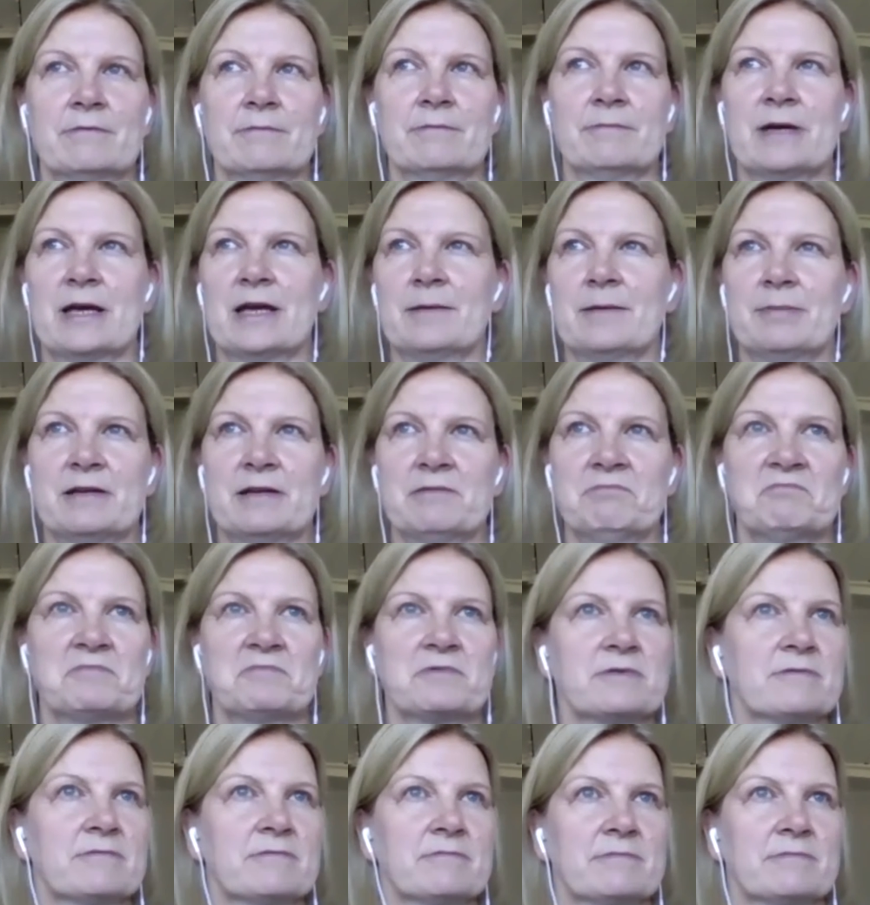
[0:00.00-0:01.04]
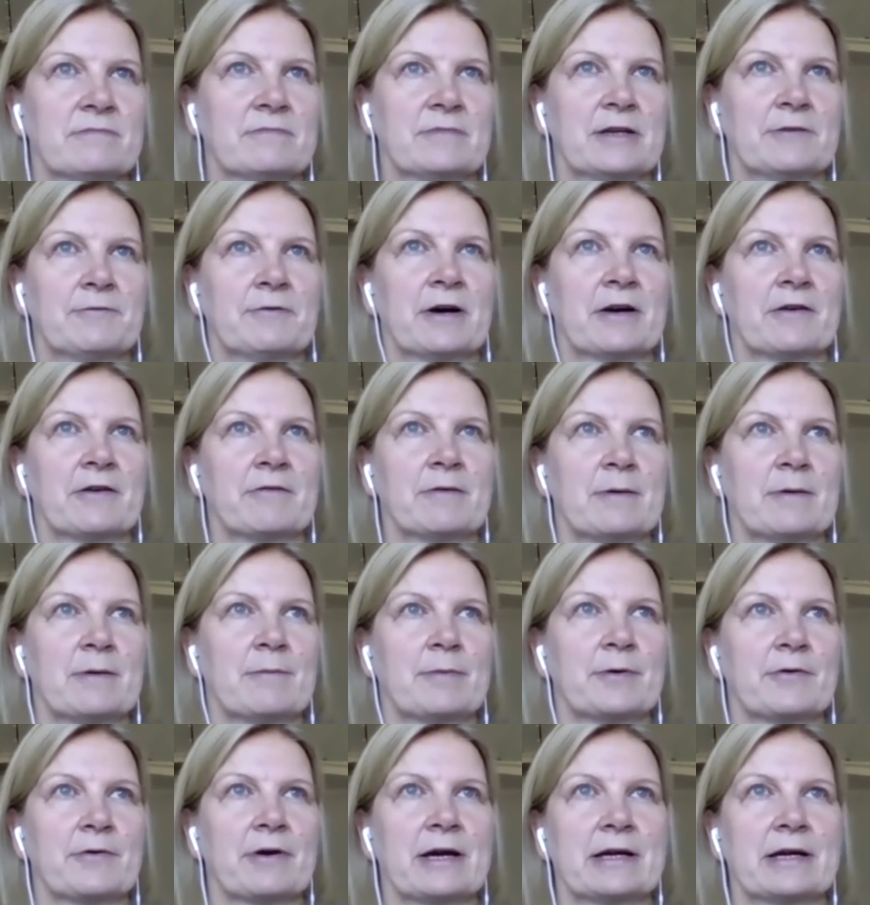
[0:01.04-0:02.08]
maybe, if I
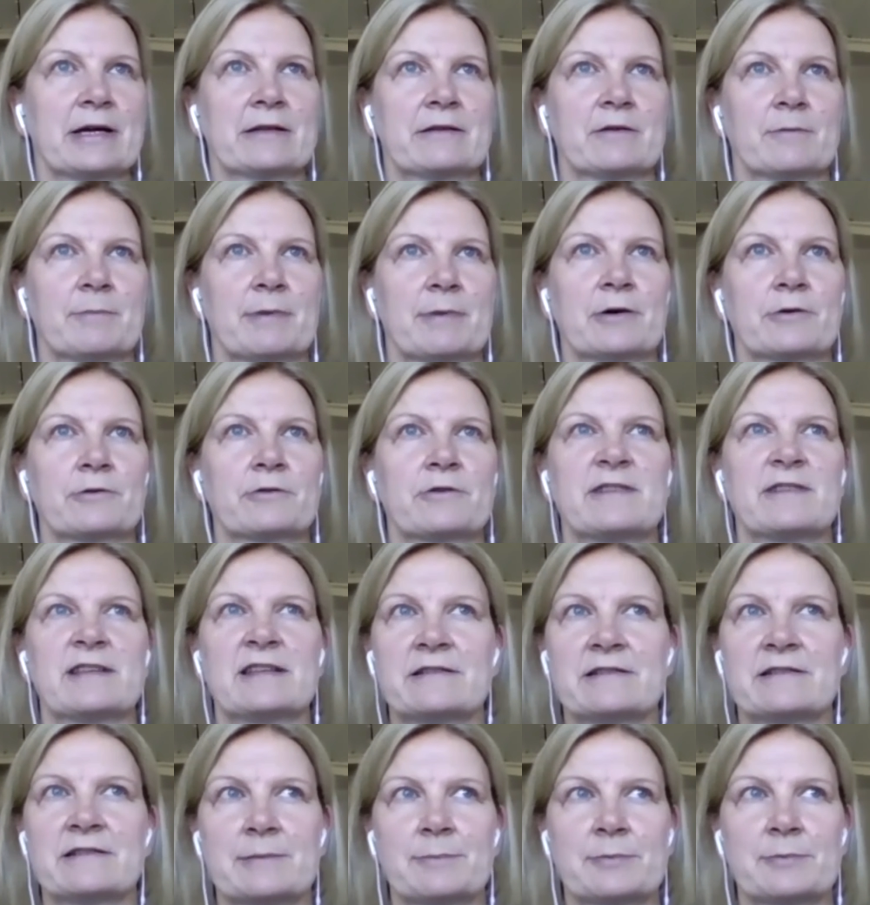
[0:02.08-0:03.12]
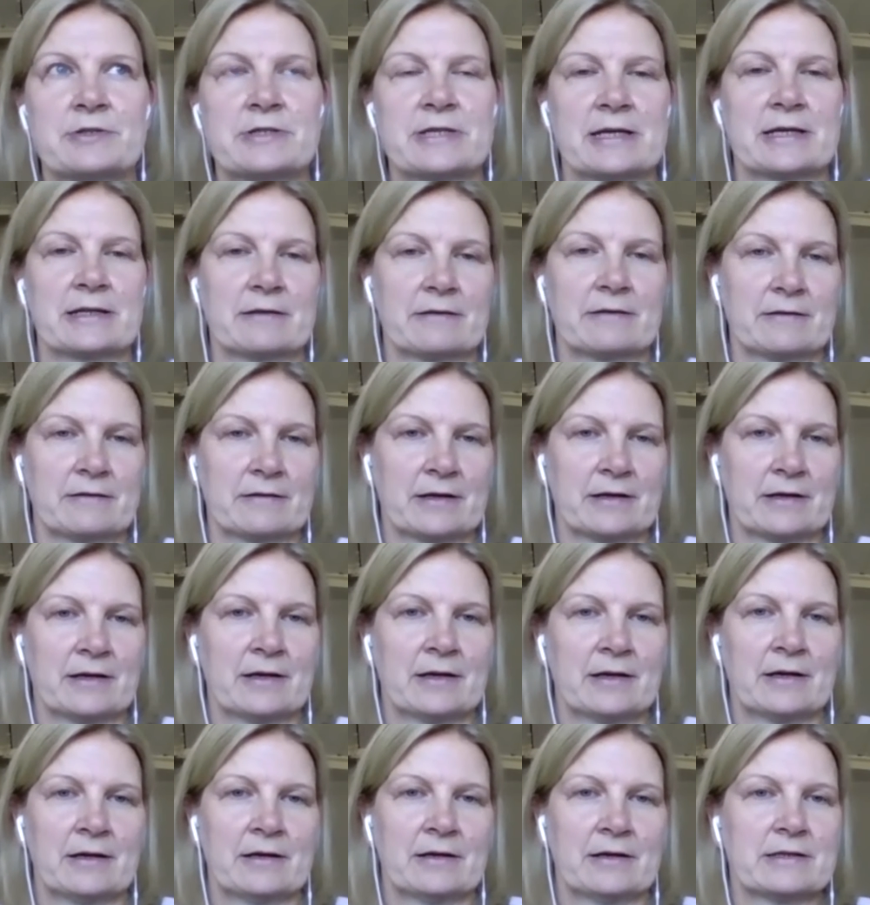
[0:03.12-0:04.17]
remember right, about 60%,
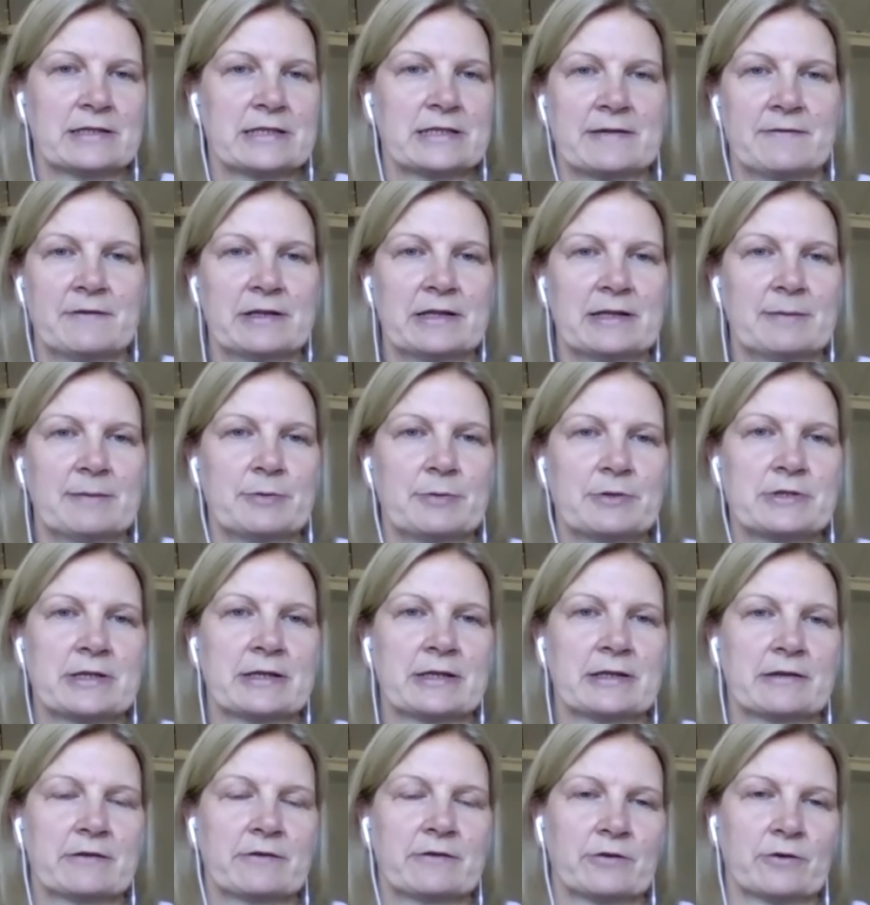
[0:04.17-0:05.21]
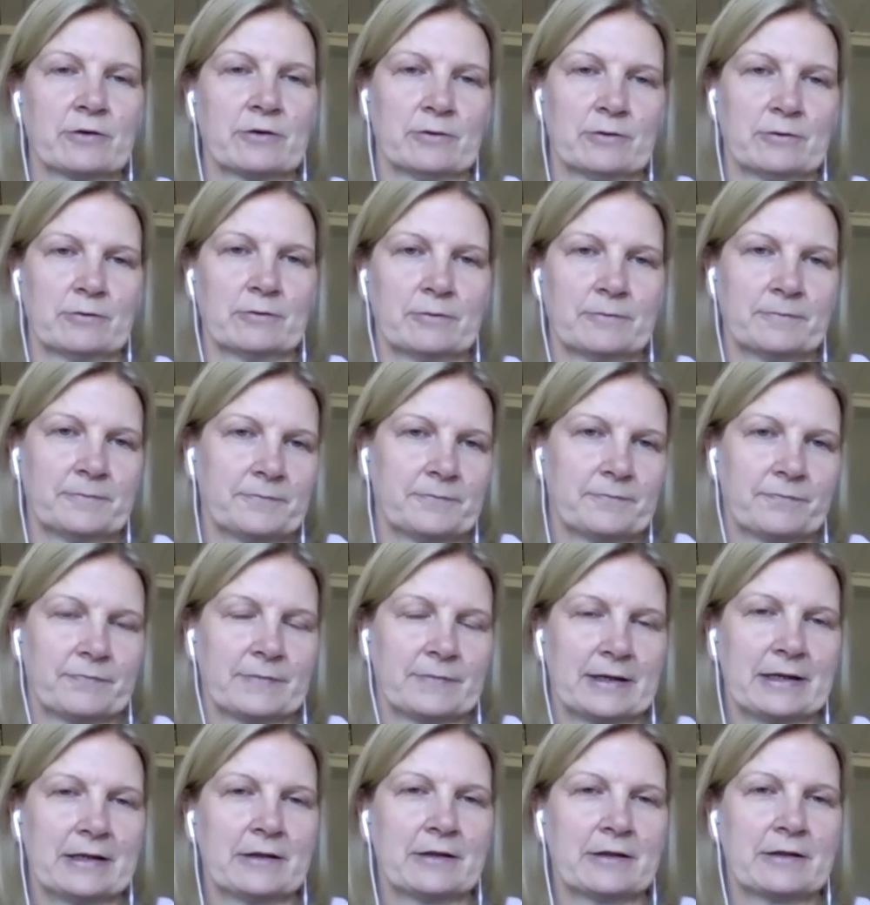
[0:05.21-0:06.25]
70%. So
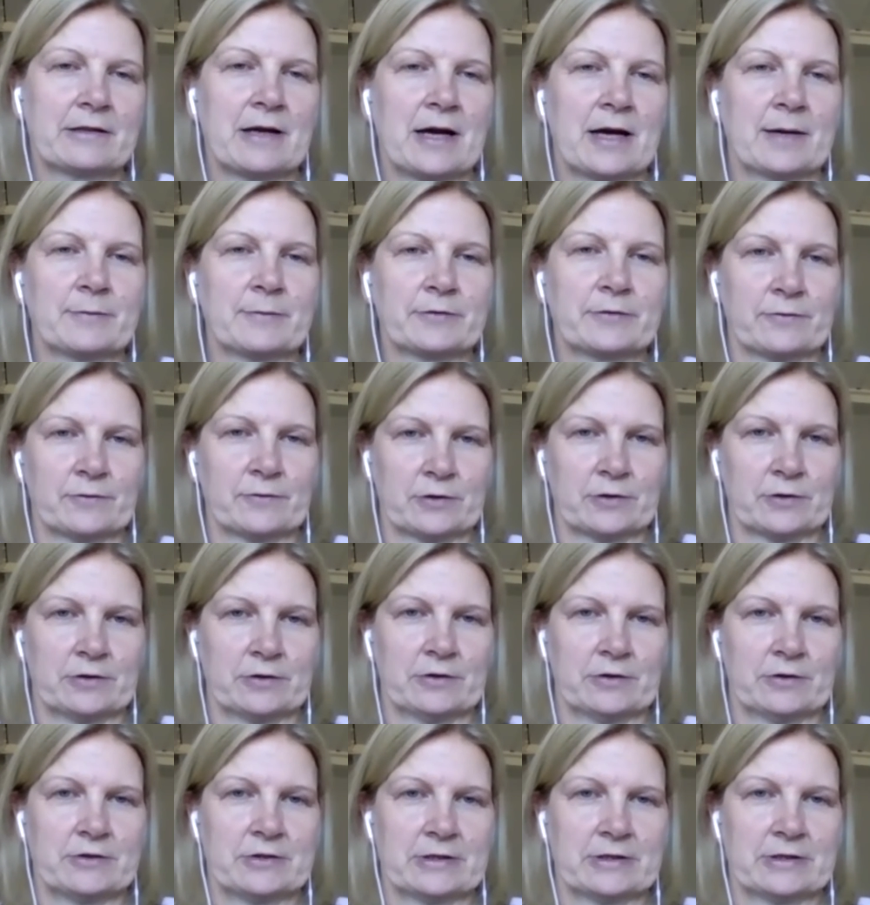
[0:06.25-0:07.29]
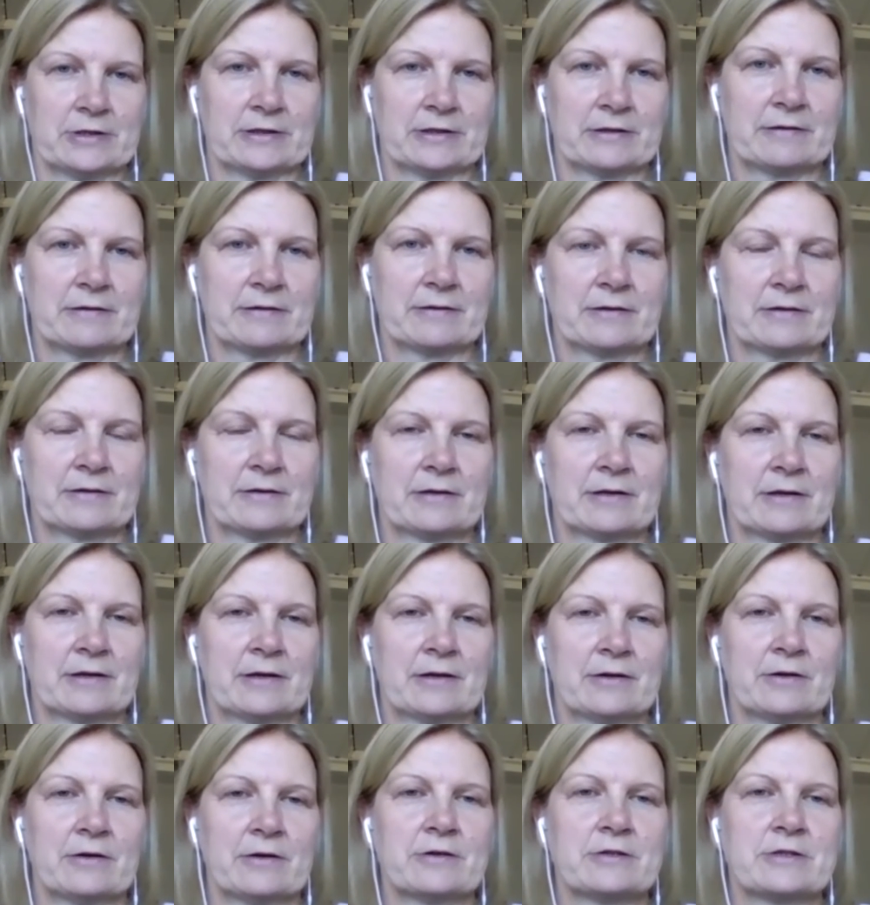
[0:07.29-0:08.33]
in the times of
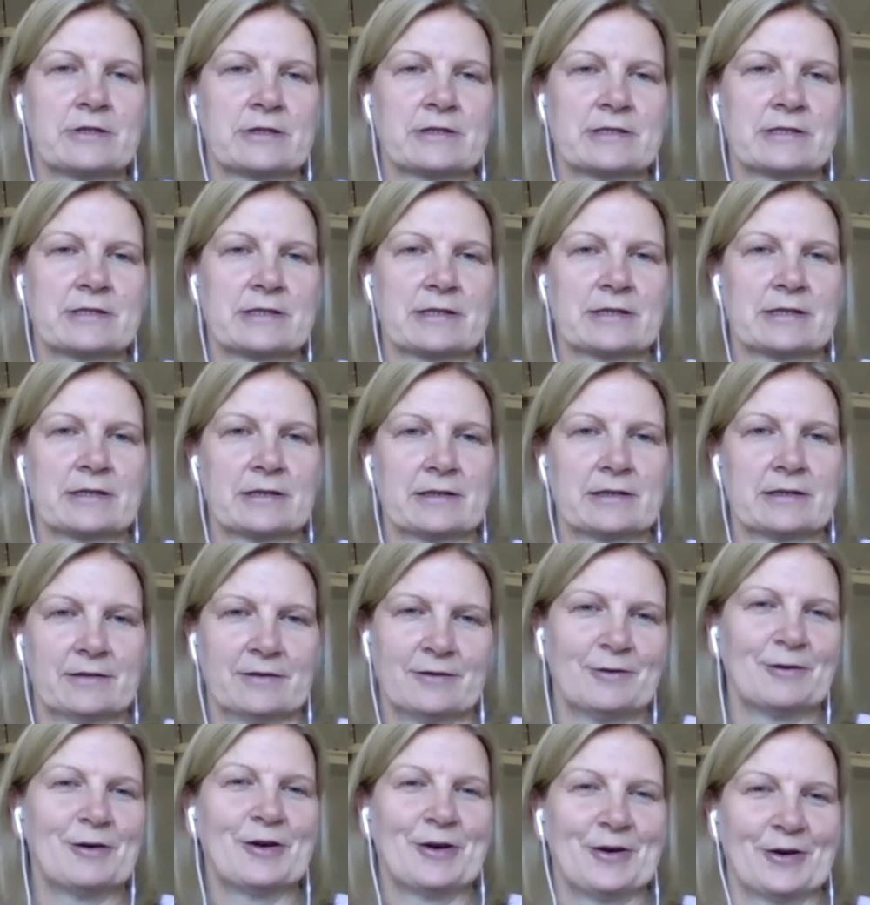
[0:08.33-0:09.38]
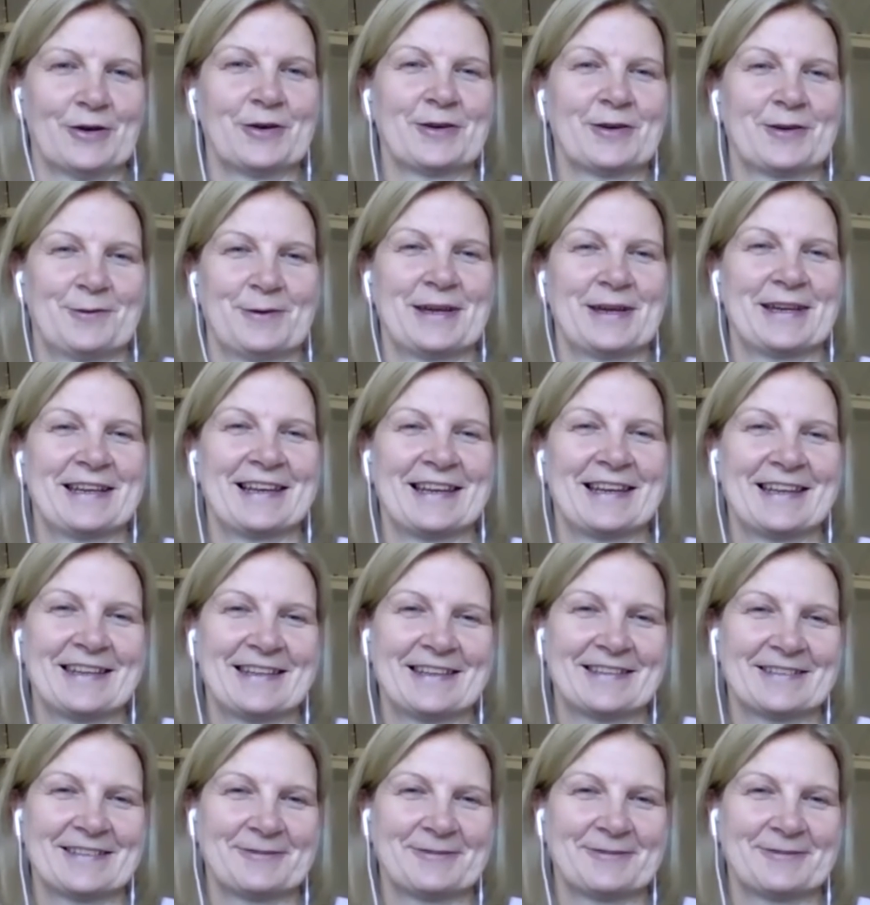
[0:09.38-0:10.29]
urgency, you learn quickly.